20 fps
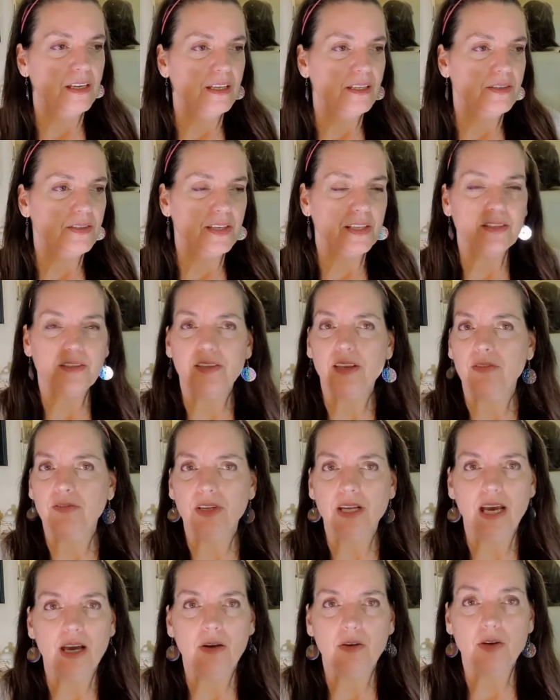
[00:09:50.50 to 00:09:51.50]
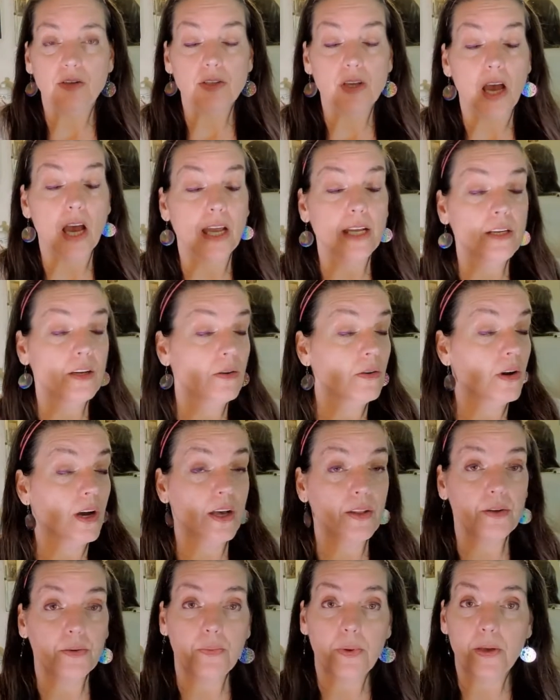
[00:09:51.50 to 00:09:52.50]
six, seven hours. I know
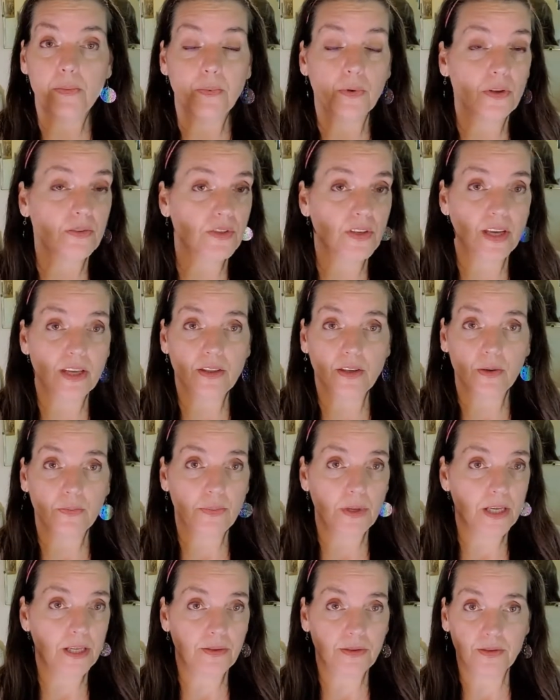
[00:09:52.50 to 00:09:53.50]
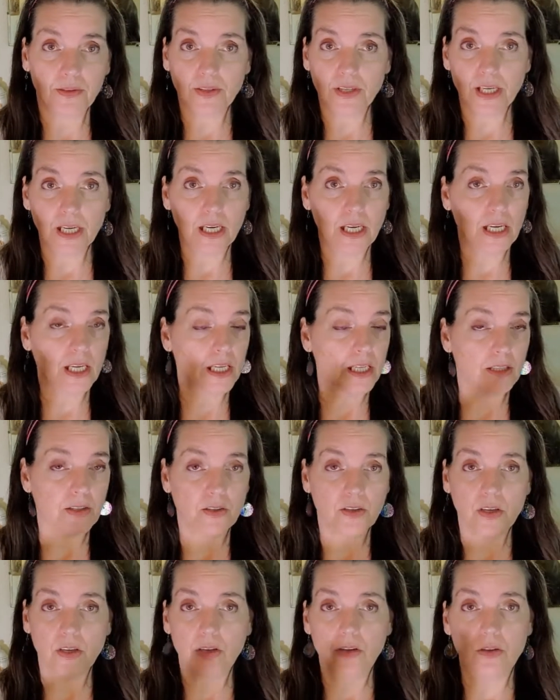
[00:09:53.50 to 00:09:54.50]
other people have said they're beastly,
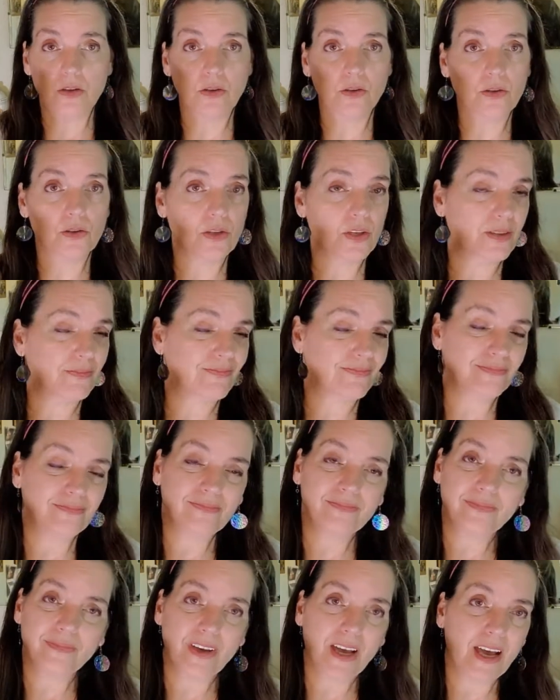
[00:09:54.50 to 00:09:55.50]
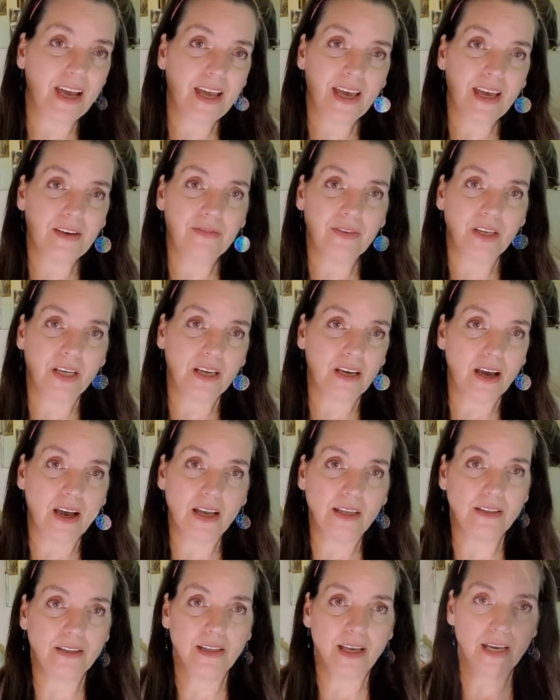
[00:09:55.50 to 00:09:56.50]
it's huge. I haven't
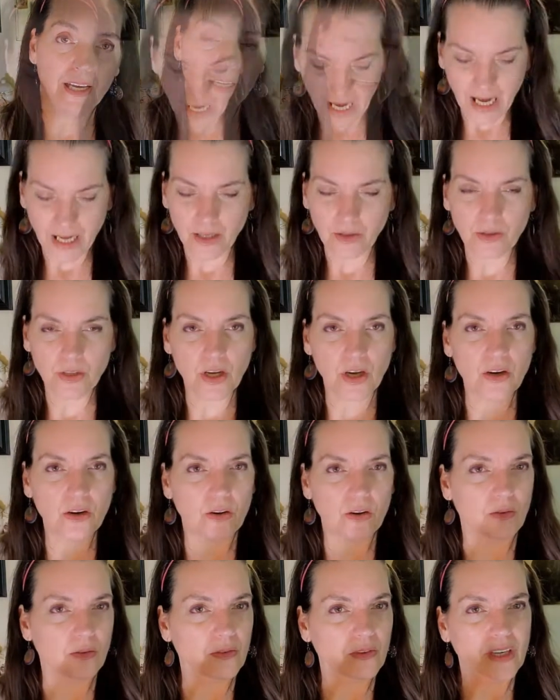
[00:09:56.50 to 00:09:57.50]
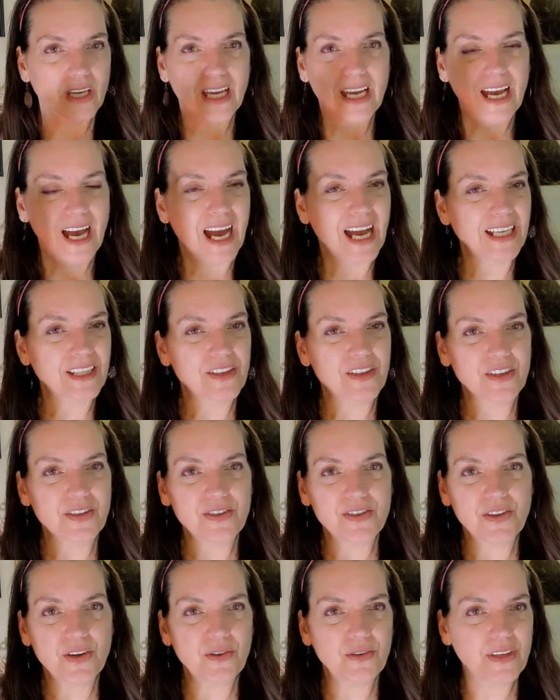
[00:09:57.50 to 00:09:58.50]
gotten that. I don't know. I
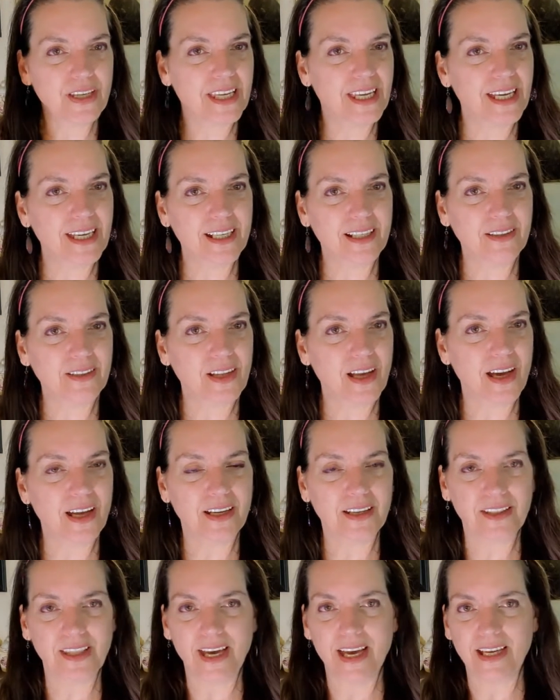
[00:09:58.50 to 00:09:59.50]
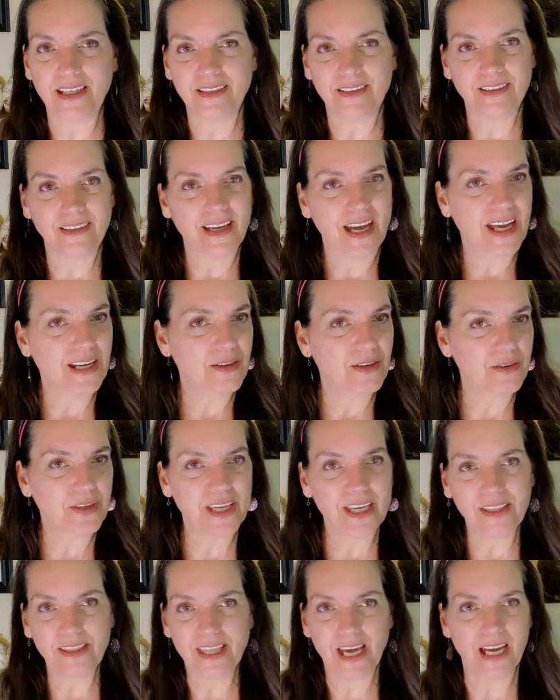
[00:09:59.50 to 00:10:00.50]
just don't get a lot of that. I don't
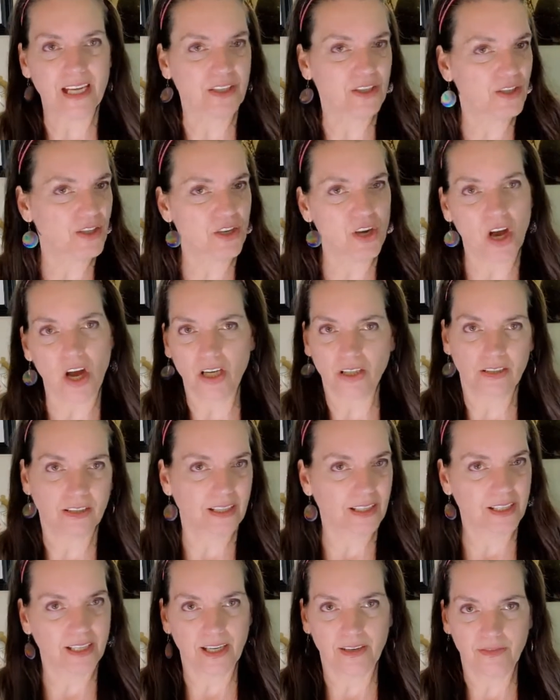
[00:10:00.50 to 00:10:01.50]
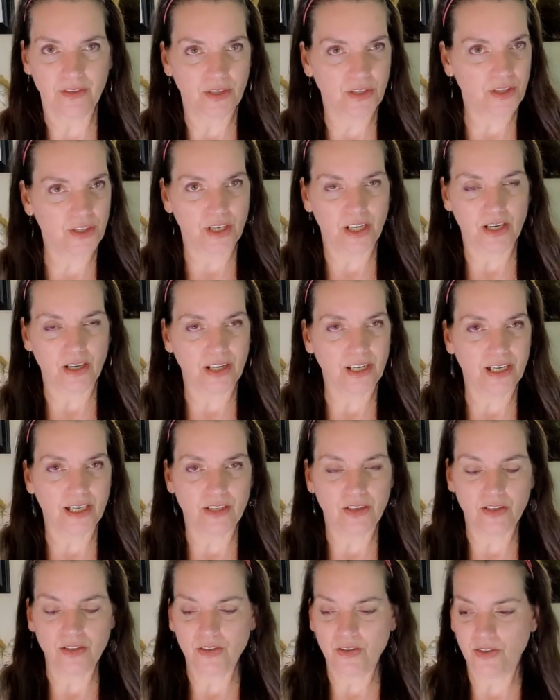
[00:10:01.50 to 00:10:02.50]
get that chocolate covered cherry. I
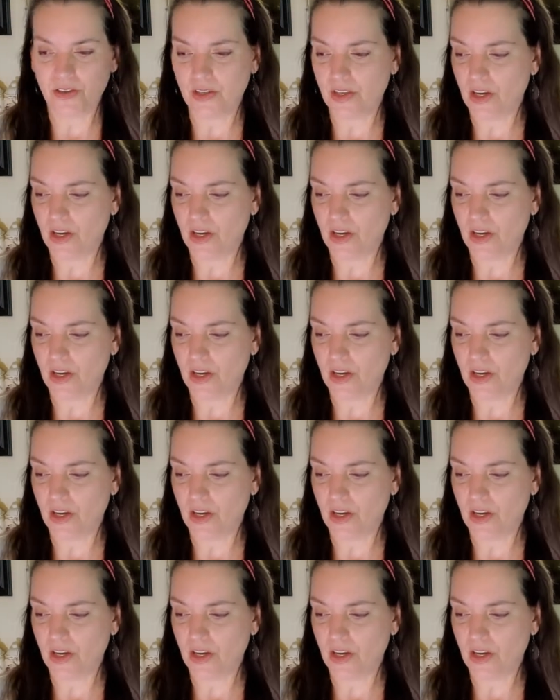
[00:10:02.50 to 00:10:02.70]
just